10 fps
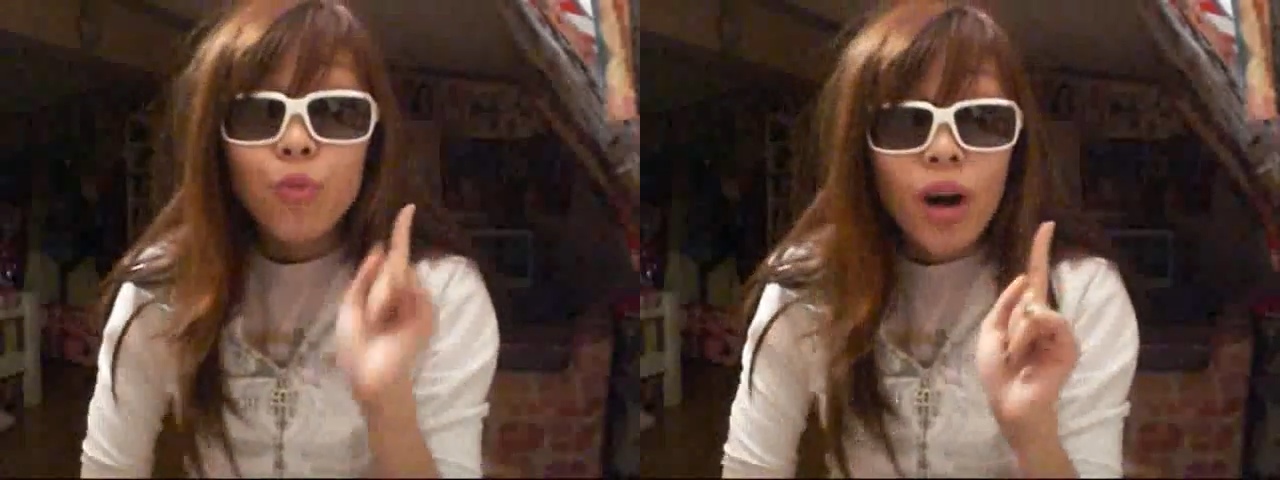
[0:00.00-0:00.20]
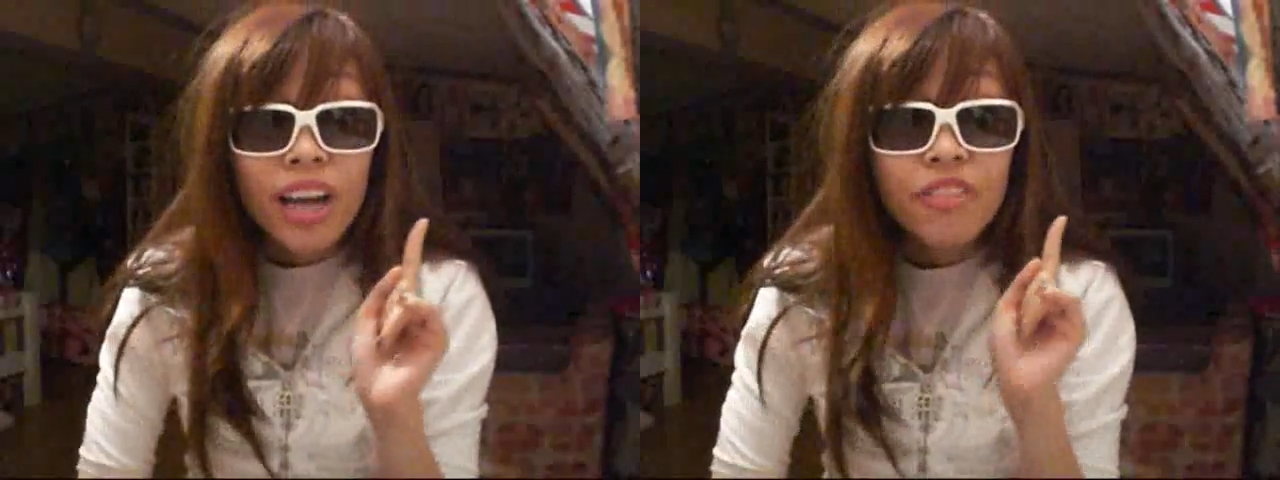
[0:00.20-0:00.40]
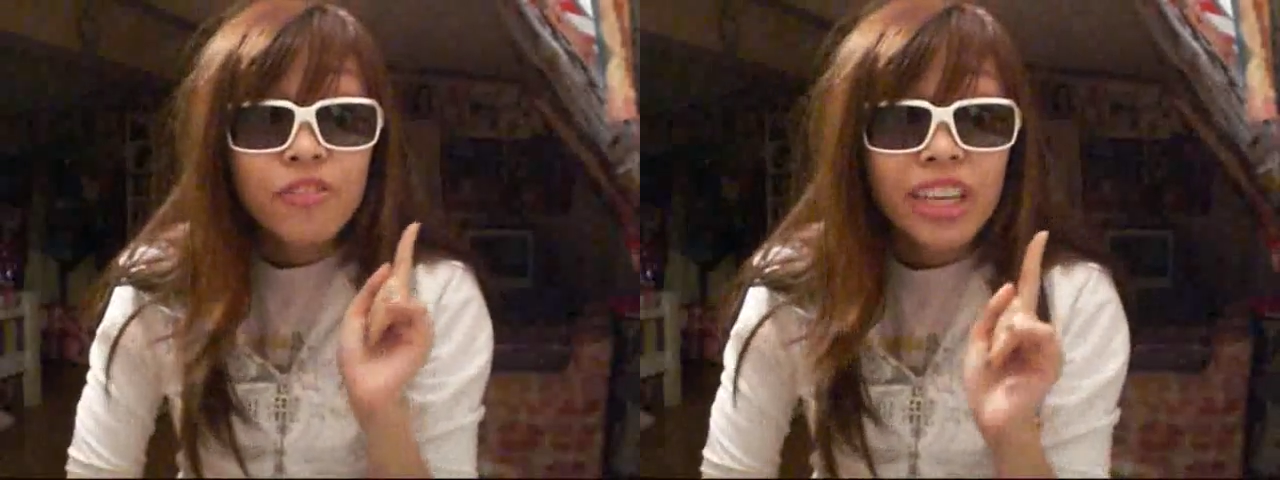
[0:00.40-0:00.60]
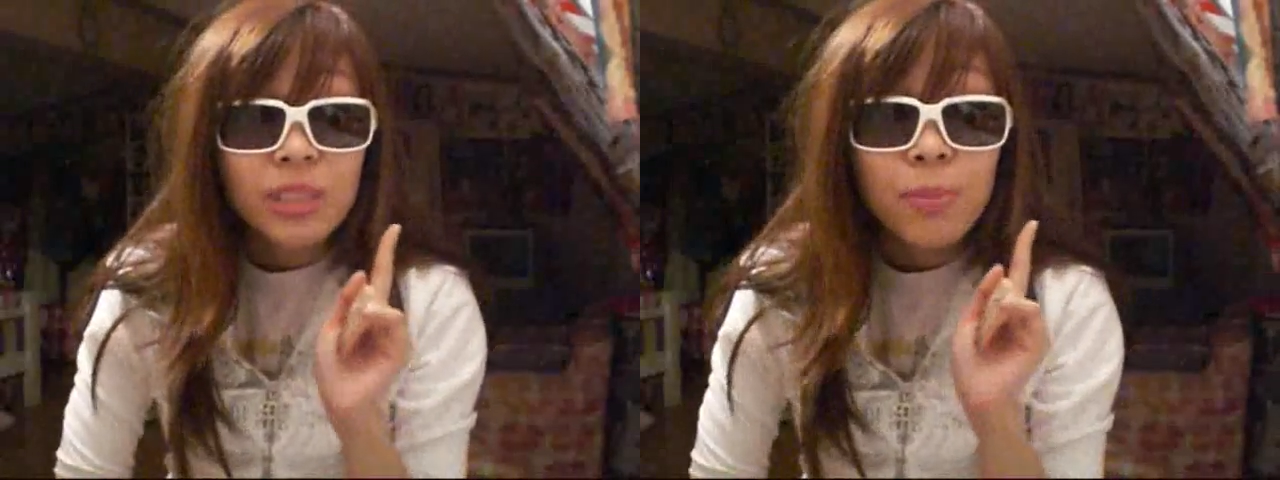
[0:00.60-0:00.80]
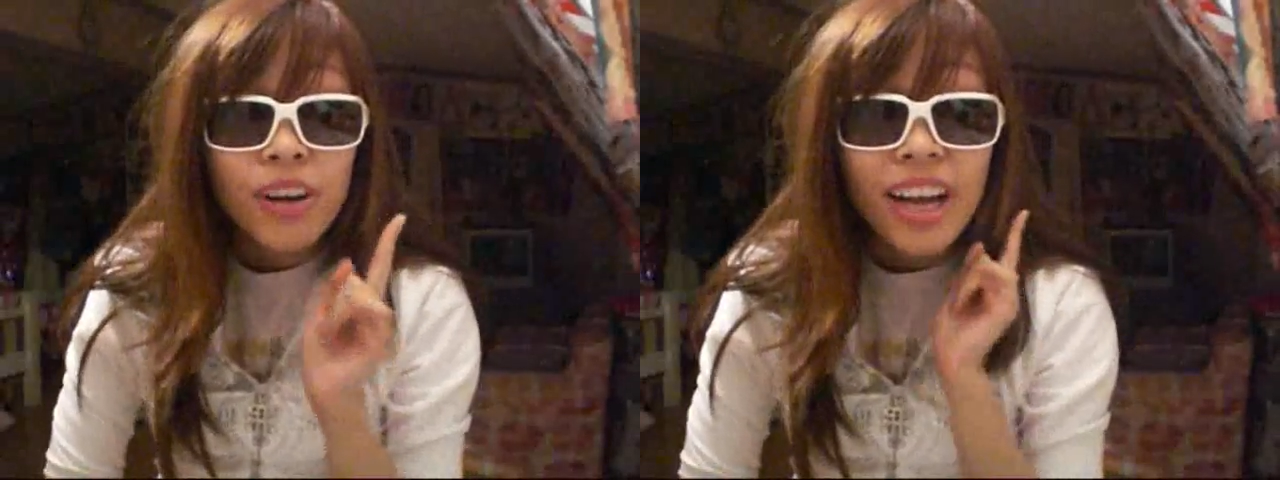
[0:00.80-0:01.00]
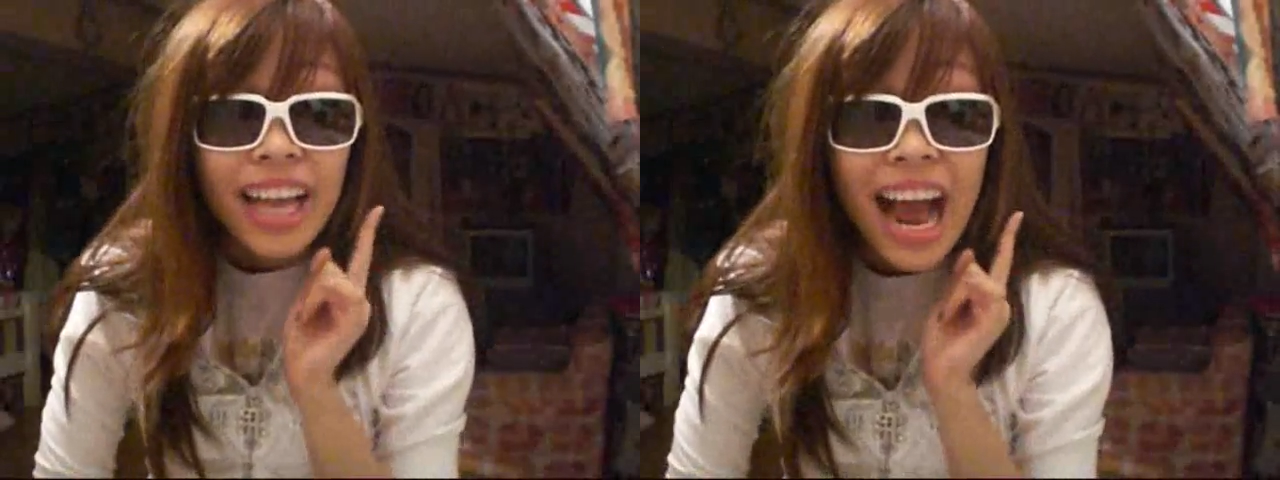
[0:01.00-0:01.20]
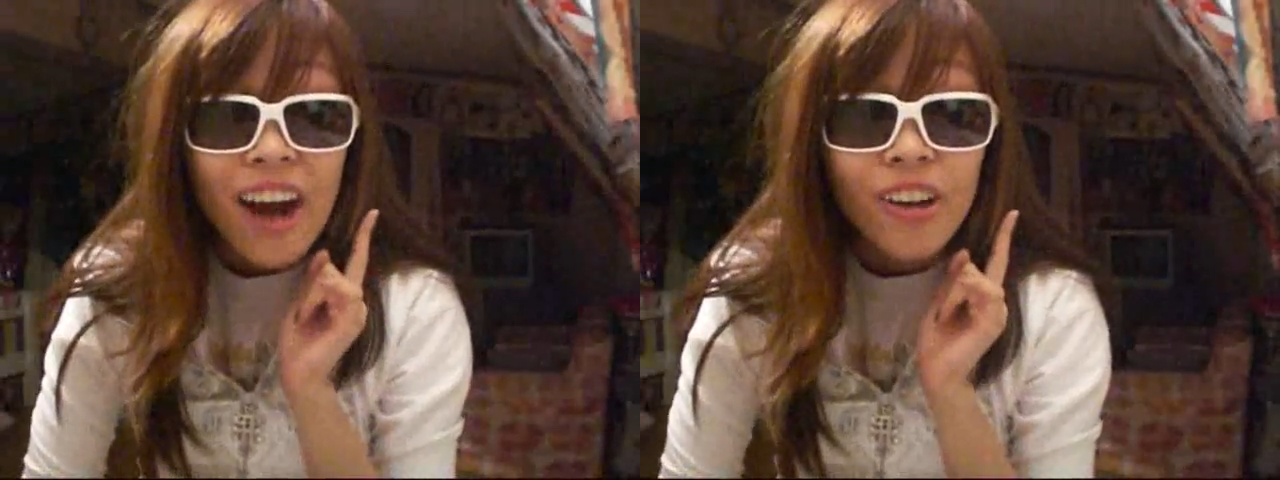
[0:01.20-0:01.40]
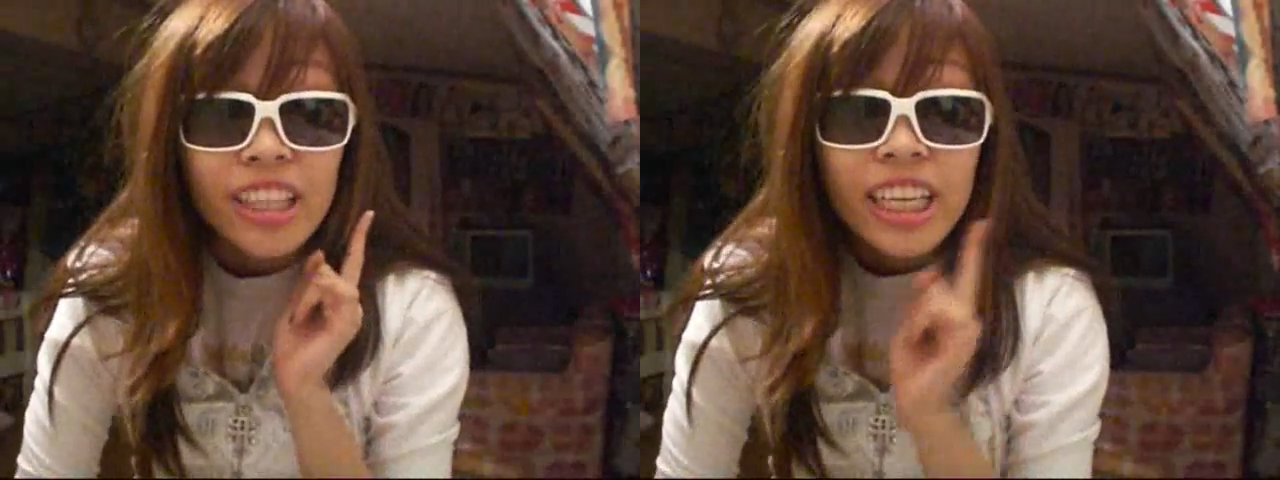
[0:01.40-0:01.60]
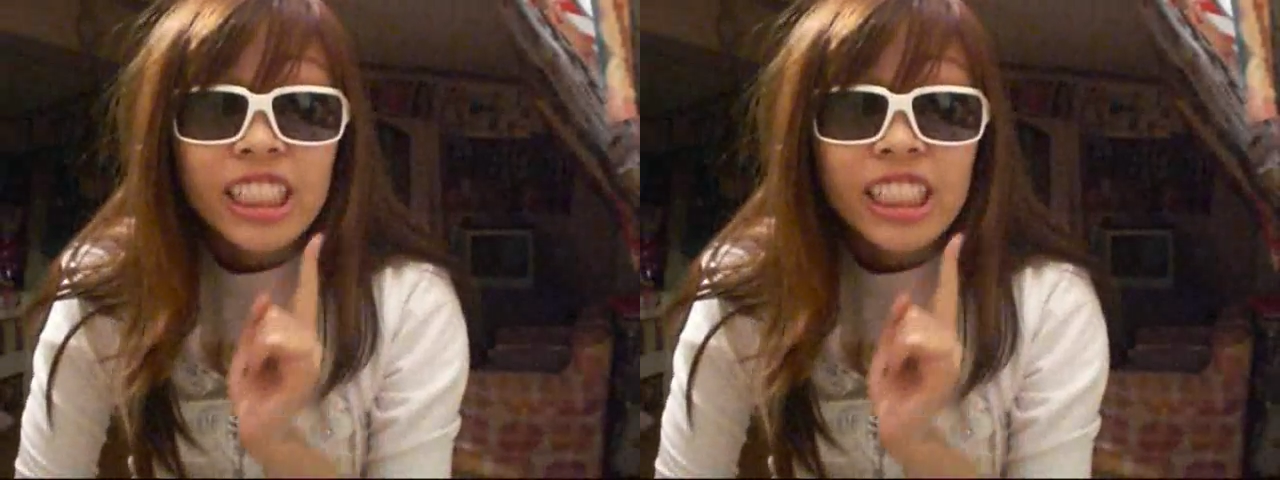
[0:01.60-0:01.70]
one Facebook account.